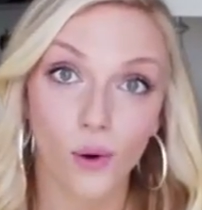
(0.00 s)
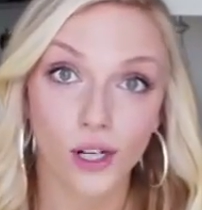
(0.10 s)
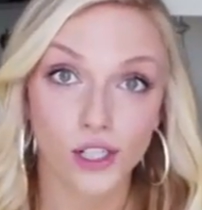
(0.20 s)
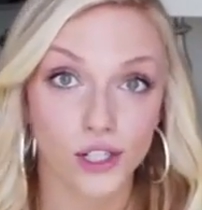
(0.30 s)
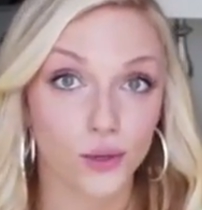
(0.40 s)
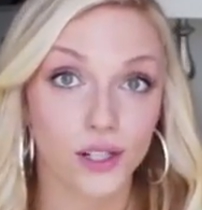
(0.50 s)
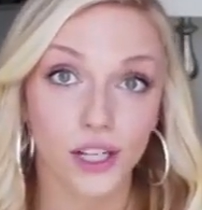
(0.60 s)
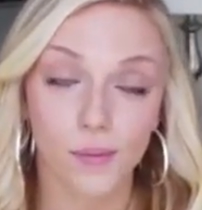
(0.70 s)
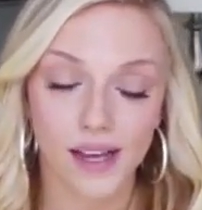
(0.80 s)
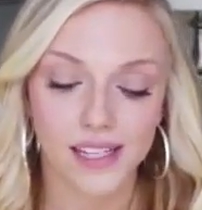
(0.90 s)
or just do a
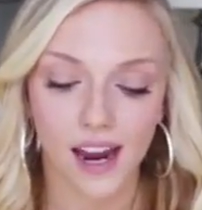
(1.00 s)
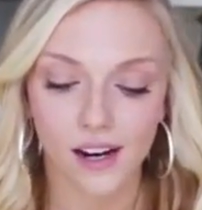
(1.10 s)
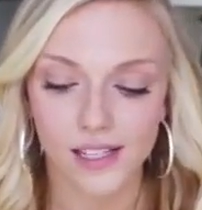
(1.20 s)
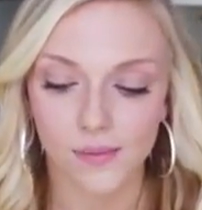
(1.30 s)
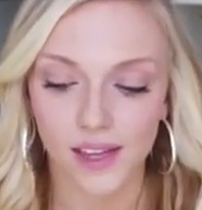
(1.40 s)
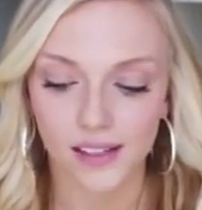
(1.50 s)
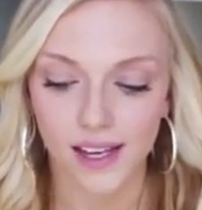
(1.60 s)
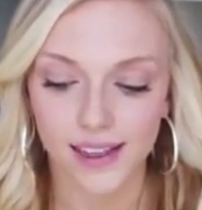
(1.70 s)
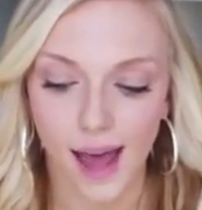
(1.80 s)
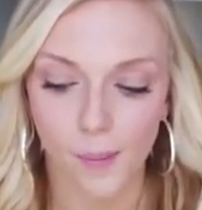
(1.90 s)
clear mascara or something
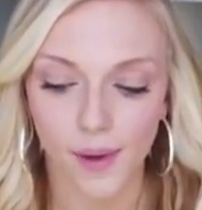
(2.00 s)
like that.